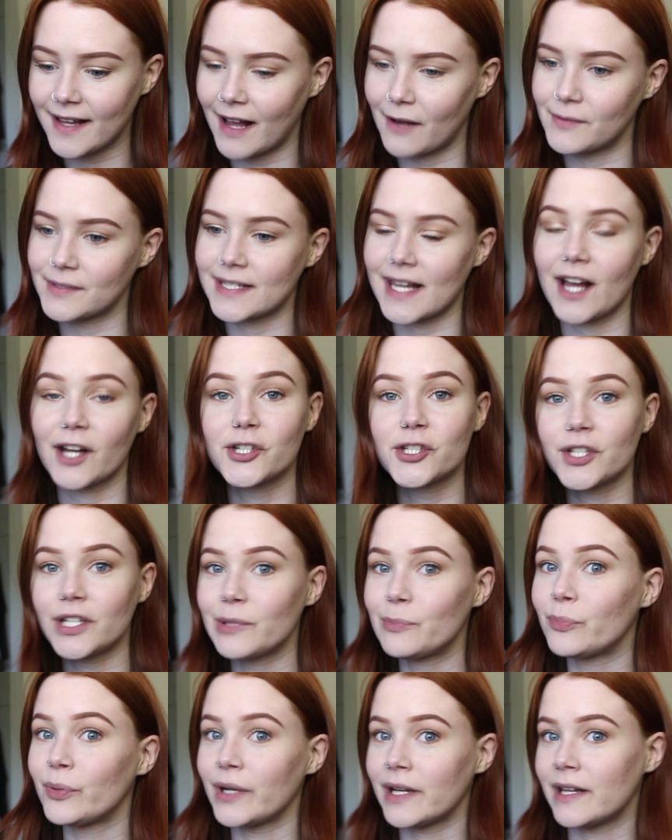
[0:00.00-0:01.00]
I was
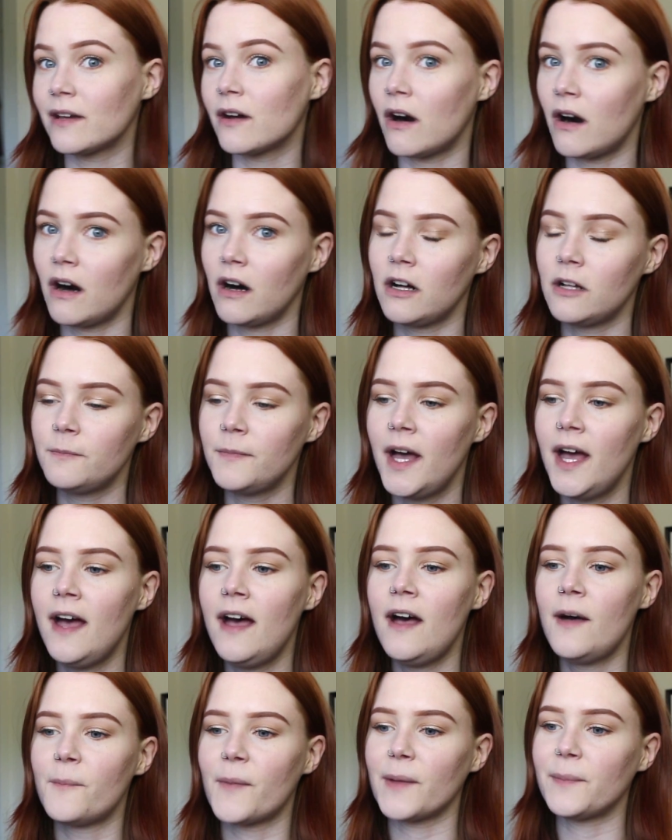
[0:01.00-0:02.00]
actually pretty calm.
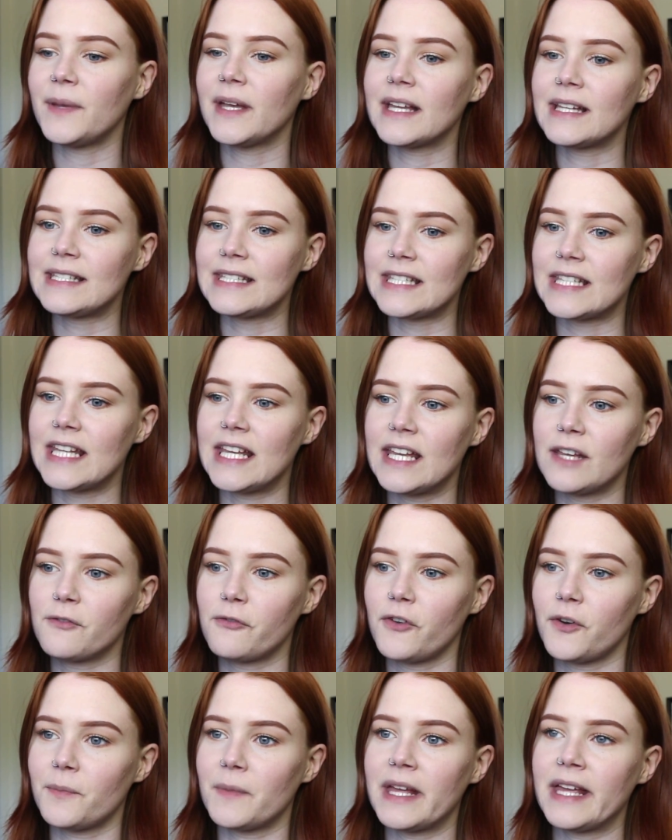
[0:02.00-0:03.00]
My biggest thing
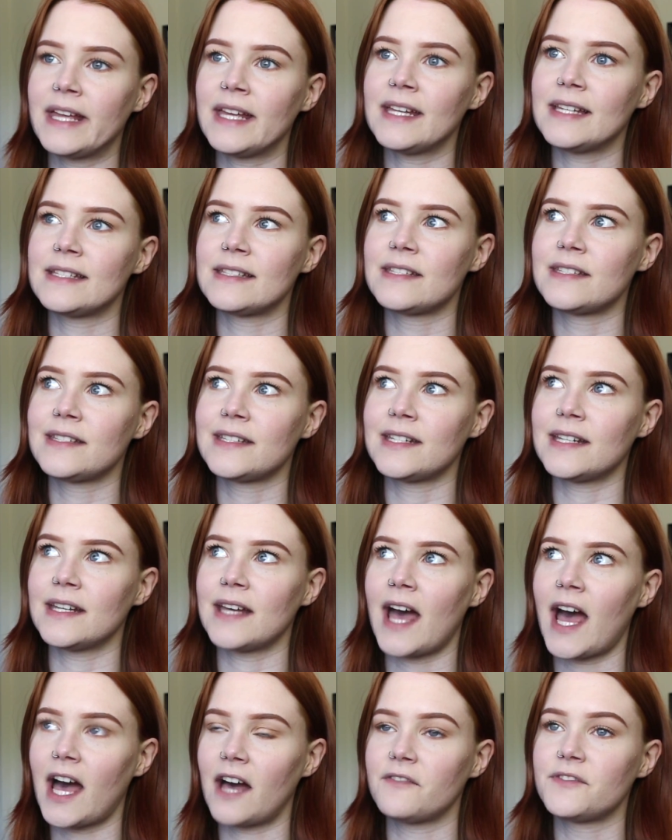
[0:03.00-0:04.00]
for me is to
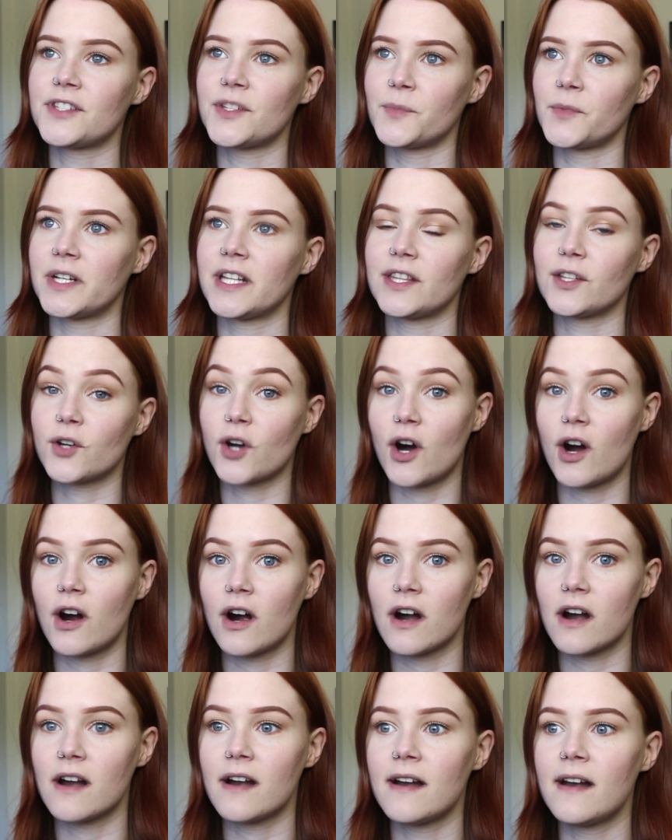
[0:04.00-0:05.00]
have someone in the
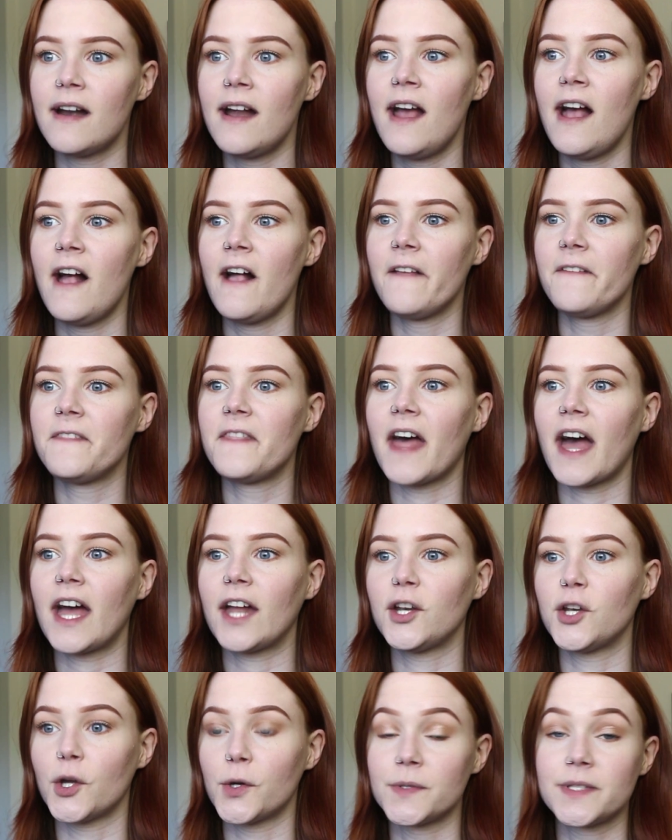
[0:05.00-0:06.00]
car
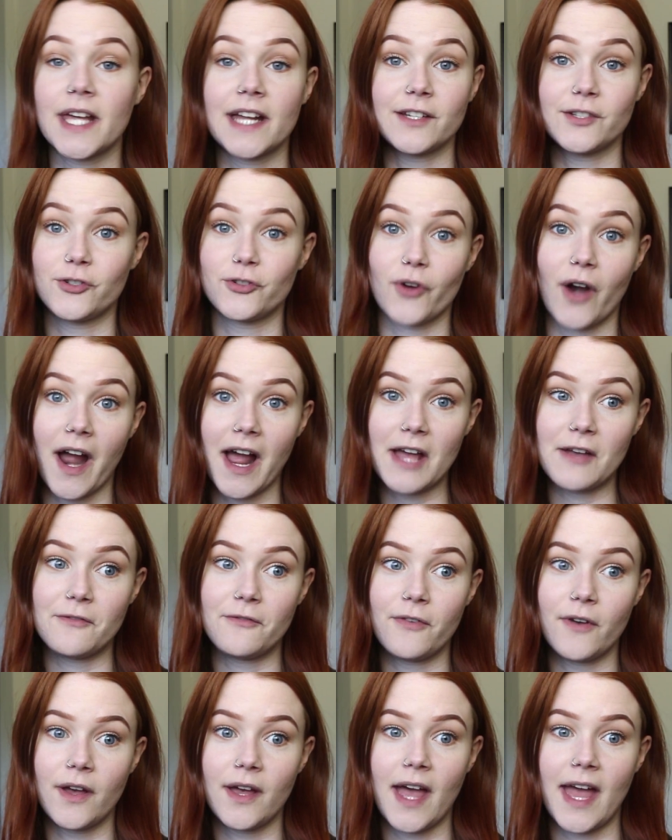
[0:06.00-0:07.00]
that knows how to
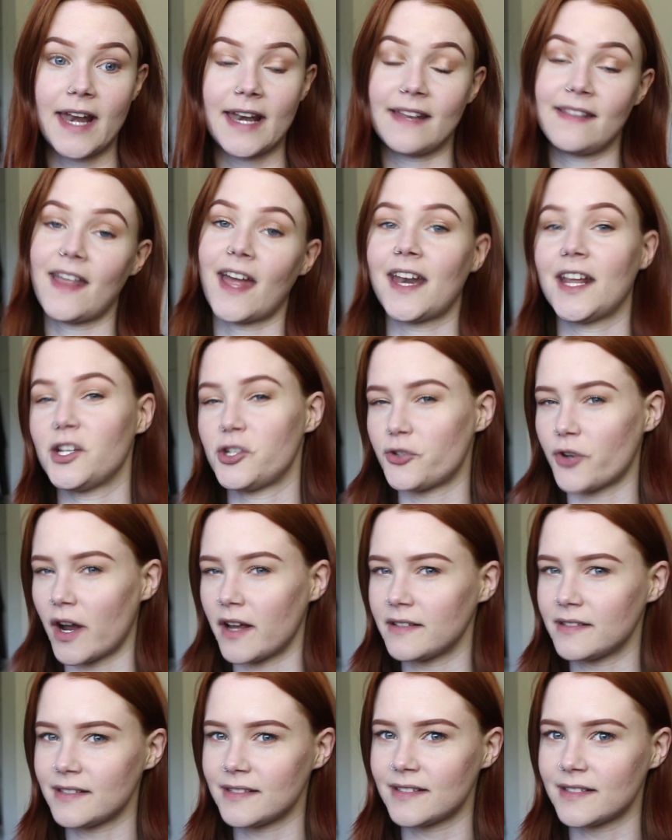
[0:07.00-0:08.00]
drive and that I
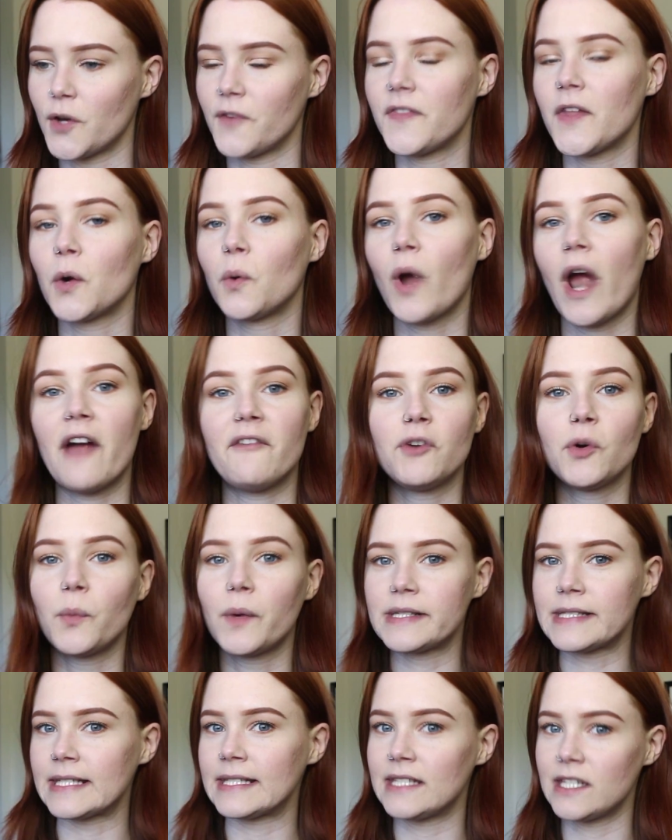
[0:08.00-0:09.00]
trust. So if there ever
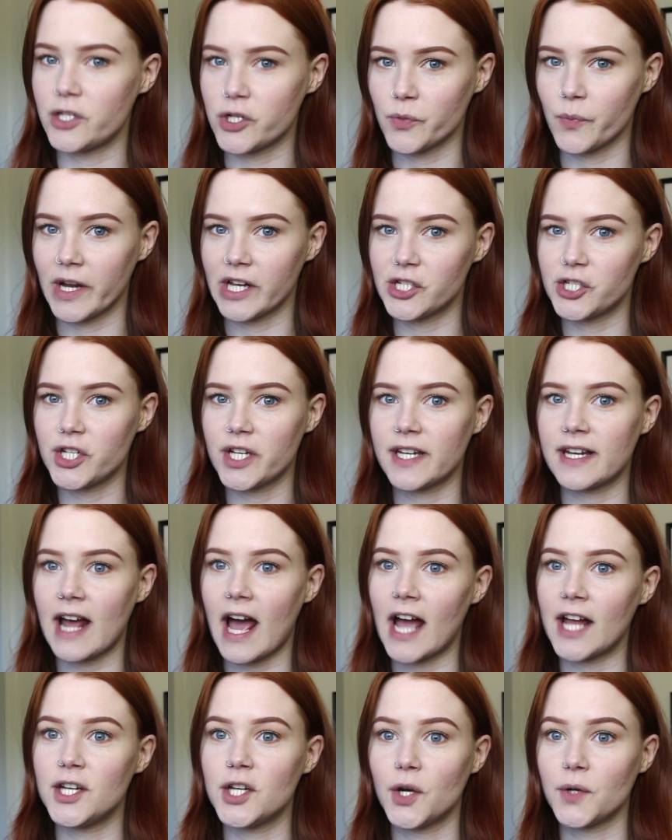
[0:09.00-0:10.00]
was a situation,
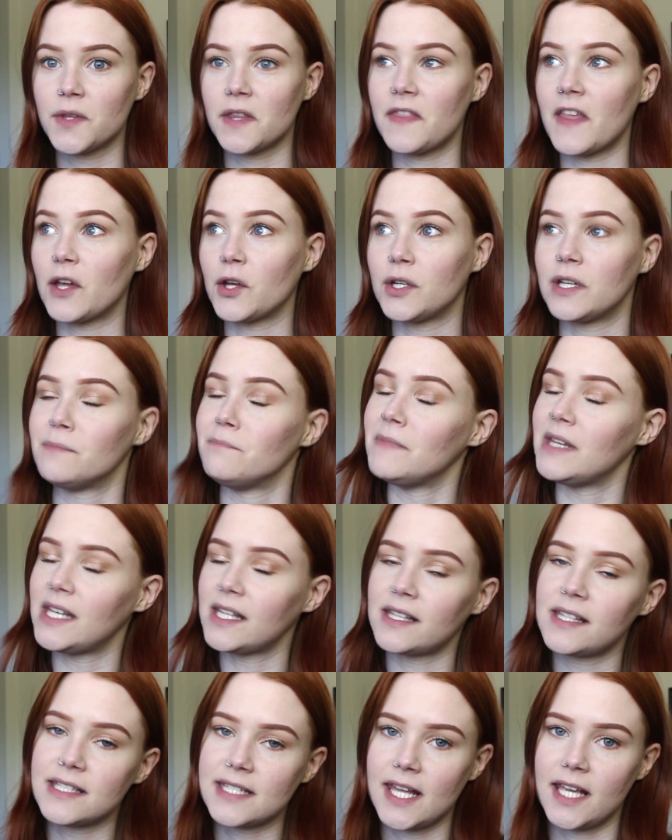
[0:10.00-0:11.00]
I know that they could
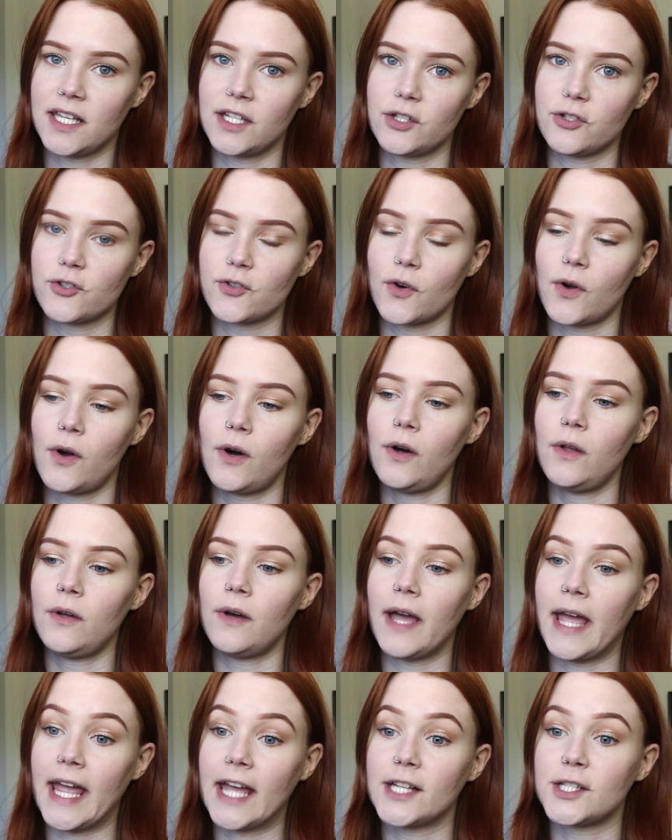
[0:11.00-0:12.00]
immediately take
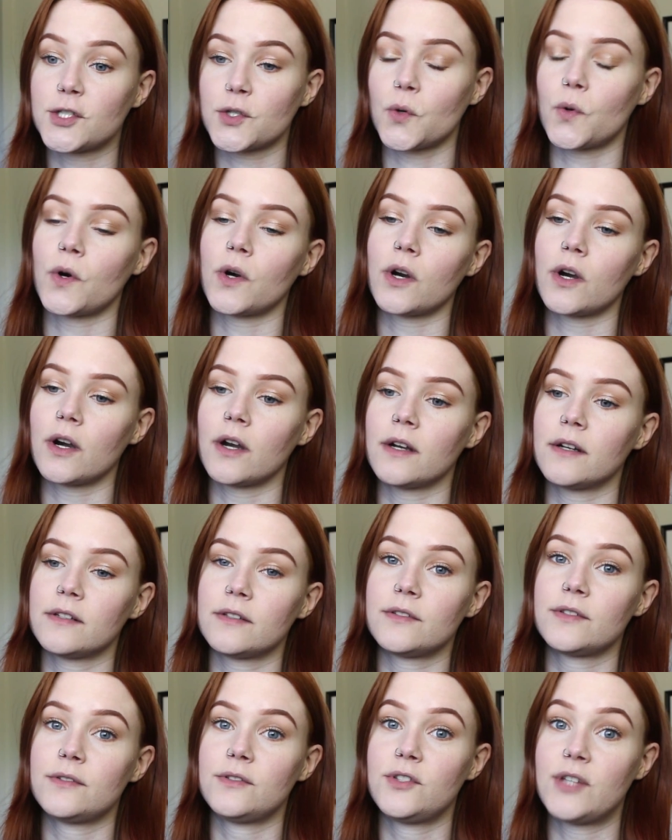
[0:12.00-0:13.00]
control and or
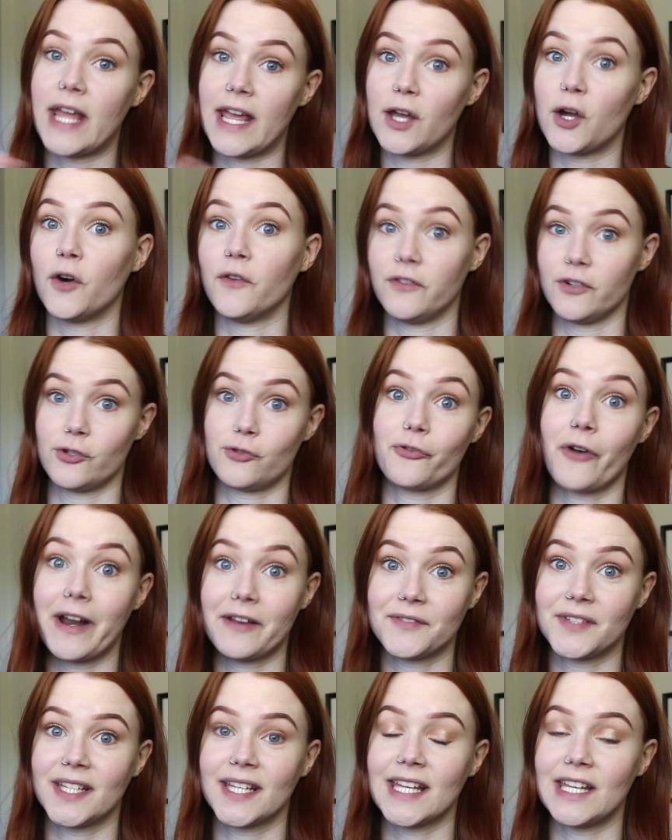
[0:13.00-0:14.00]
take over
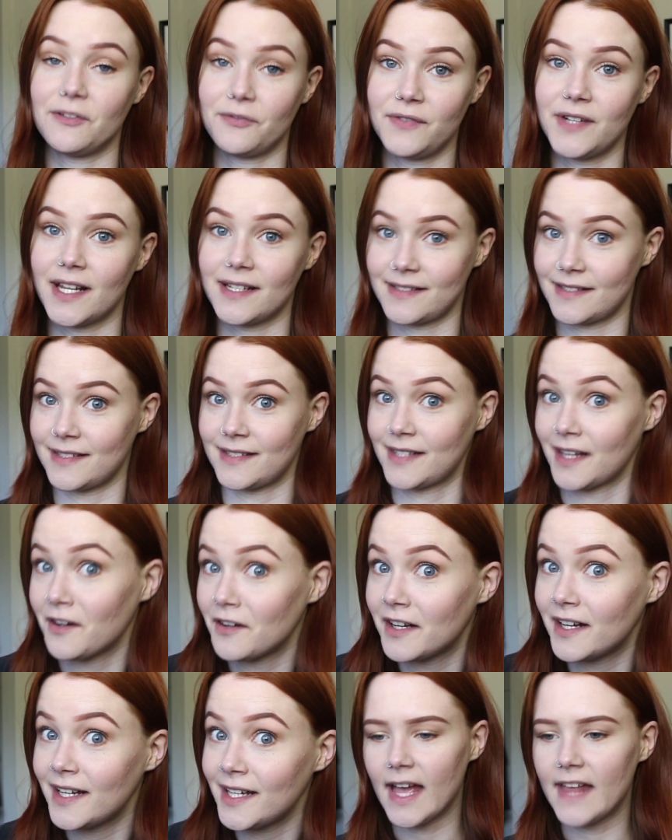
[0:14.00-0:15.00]
driving if necessary.